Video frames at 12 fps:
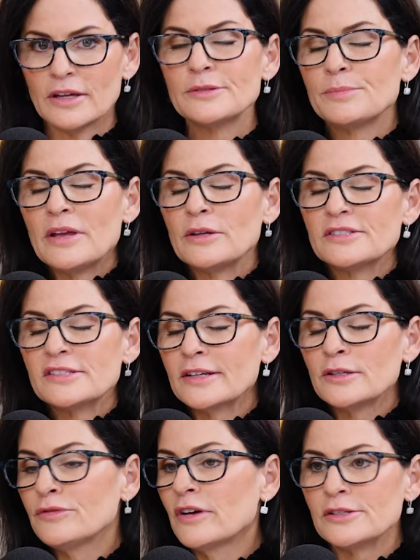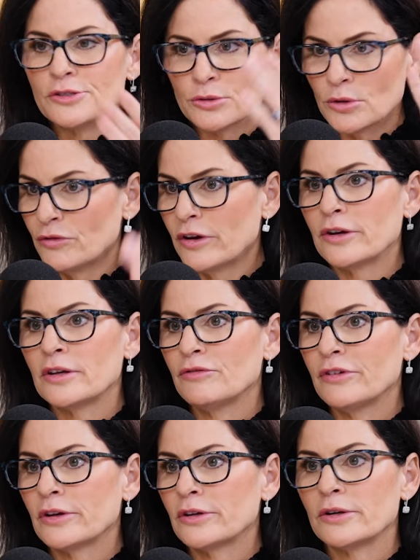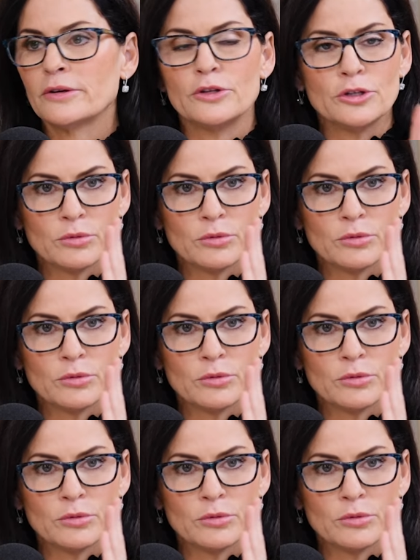it, it signifies your ovarian failure.